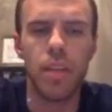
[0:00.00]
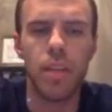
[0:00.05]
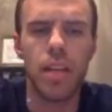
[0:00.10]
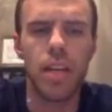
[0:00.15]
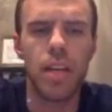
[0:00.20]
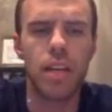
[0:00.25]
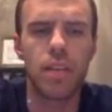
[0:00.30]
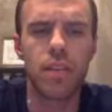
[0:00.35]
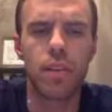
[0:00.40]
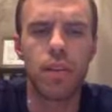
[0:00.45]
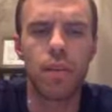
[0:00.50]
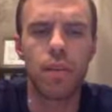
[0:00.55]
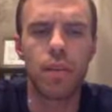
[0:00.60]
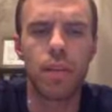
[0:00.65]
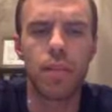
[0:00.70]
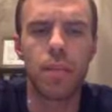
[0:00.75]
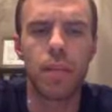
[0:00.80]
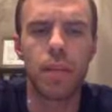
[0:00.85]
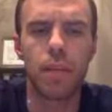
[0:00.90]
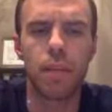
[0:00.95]
and is
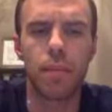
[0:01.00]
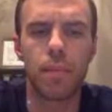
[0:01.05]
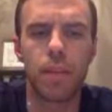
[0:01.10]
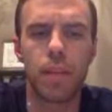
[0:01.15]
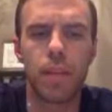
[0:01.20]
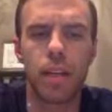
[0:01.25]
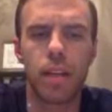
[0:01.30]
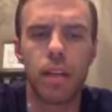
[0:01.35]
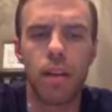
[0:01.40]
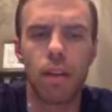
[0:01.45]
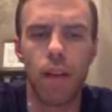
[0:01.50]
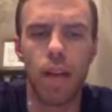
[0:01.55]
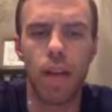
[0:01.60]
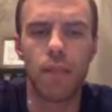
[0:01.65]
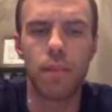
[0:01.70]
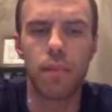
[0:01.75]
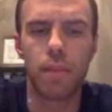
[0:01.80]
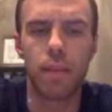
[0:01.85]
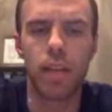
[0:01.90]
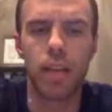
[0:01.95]
going to make
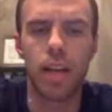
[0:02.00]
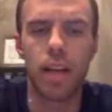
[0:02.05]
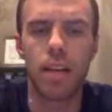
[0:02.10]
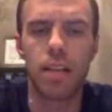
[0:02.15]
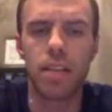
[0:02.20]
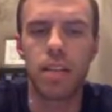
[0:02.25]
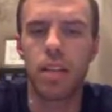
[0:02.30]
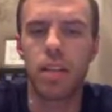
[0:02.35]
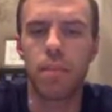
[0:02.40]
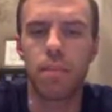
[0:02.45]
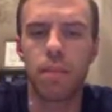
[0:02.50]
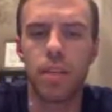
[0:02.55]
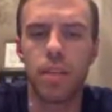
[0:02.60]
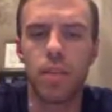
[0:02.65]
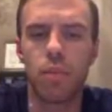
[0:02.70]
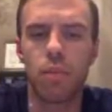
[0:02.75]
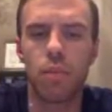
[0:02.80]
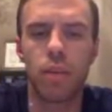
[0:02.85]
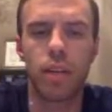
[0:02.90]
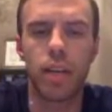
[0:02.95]
have a big house on the
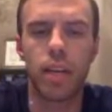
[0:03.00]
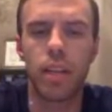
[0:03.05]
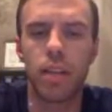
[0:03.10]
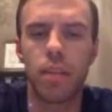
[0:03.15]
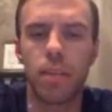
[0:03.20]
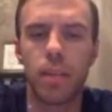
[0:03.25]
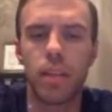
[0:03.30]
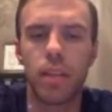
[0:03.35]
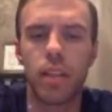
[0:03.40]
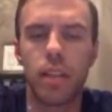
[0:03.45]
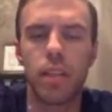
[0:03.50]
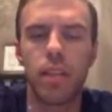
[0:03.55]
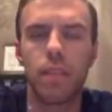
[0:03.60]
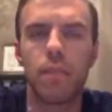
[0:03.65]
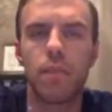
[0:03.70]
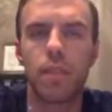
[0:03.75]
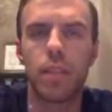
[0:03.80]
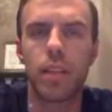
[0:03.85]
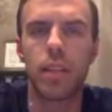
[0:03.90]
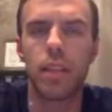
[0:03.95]
beach where Caleb can
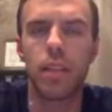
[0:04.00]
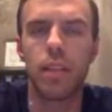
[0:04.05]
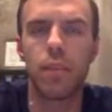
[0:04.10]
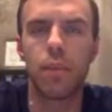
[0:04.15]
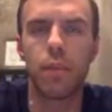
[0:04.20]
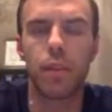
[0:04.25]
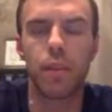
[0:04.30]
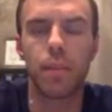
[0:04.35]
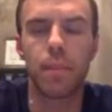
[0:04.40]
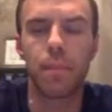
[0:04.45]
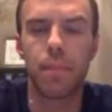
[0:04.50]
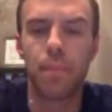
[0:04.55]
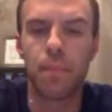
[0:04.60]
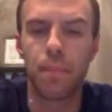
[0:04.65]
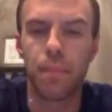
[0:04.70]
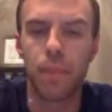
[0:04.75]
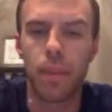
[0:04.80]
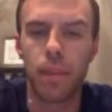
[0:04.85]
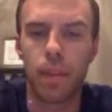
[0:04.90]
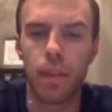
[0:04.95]
live with him.
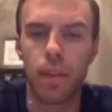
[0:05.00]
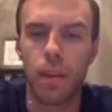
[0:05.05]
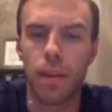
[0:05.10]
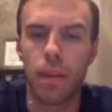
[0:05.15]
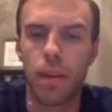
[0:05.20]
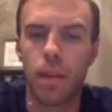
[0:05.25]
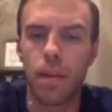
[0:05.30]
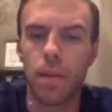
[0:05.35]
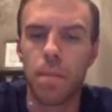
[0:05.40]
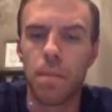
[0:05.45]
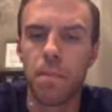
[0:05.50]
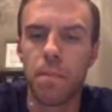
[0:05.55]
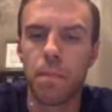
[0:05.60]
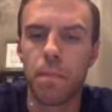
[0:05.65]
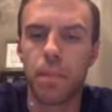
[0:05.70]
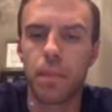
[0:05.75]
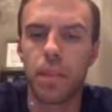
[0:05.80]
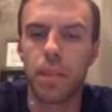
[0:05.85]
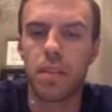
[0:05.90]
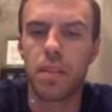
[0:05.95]

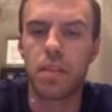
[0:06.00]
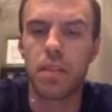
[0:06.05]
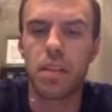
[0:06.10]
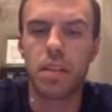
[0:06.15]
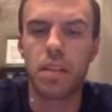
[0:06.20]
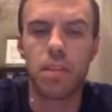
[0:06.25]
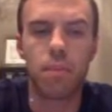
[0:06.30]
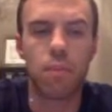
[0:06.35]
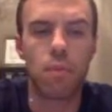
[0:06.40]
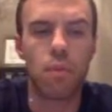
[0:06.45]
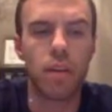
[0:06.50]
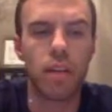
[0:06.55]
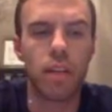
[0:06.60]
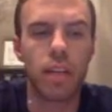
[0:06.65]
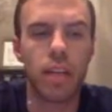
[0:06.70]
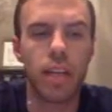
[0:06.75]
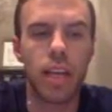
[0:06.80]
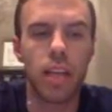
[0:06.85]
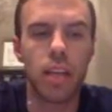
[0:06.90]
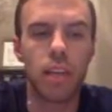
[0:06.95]
This is disappointing
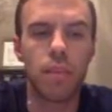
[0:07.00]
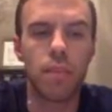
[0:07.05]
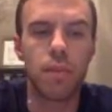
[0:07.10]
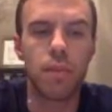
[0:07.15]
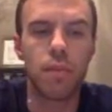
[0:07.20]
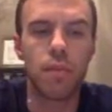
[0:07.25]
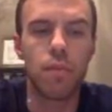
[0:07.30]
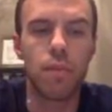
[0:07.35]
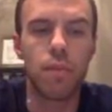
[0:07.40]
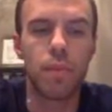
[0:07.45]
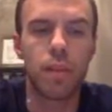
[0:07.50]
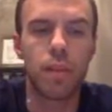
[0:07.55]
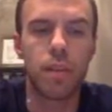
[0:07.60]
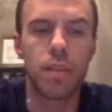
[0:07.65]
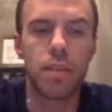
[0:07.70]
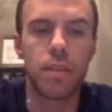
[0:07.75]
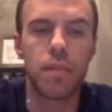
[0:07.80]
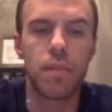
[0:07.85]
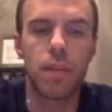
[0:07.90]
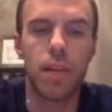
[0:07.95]
to Caleb too
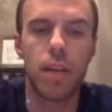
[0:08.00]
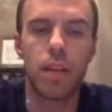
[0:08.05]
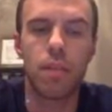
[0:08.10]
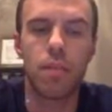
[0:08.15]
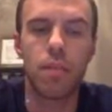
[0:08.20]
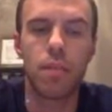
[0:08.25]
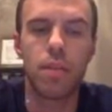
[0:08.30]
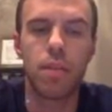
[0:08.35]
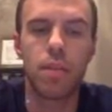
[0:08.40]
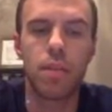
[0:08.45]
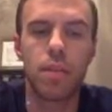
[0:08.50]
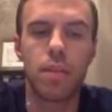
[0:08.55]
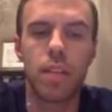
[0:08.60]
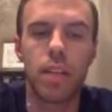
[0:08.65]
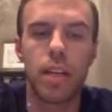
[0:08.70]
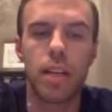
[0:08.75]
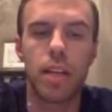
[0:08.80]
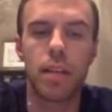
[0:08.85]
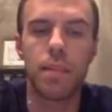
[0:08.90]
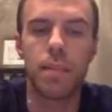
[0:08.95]
because his father is always
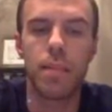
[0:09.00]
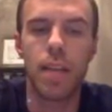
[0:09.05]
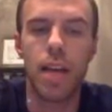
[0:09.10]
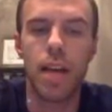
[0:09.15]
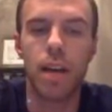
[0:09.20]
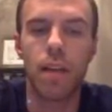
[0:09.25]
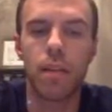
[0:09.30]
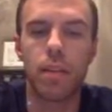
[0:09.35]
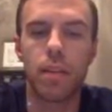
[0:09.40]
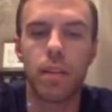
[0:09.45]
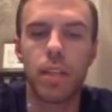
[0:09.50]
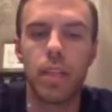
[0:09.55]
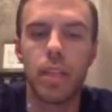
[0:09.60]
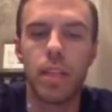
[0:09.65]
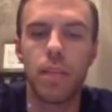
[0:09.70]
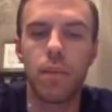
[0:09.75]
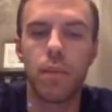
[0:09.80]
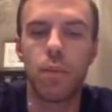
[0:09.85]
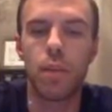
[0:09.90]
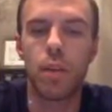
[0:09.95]
letting him down,
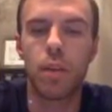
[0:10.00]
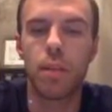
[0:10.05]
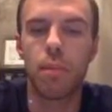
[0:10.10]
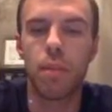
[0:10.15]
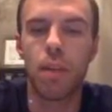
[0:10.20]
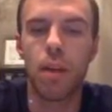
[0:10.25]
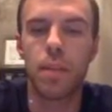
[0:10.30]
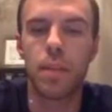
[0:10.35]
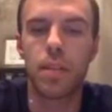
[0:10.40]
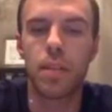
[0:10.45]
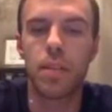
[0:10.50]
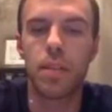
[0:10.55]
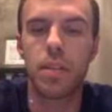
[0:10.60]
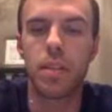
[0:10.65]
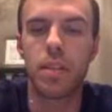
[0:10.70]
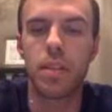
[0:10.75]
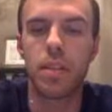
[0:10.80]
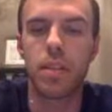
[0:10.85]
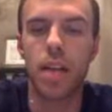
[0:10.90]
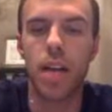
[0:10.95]
even when he promises
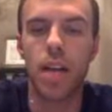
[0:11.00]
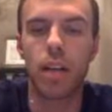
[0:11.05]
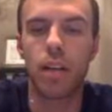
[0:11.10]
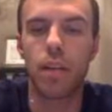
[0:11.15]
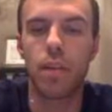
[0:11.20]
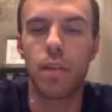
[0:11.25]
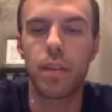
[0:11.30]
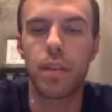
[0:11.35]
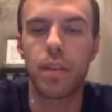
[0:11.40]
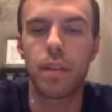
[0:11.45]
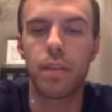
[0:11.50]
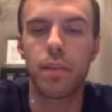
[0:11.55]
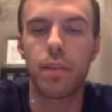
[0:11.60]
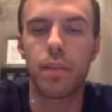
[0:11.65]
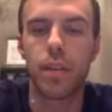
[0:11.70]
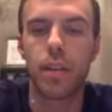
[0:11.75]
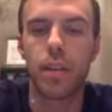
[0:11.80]
he is not going to.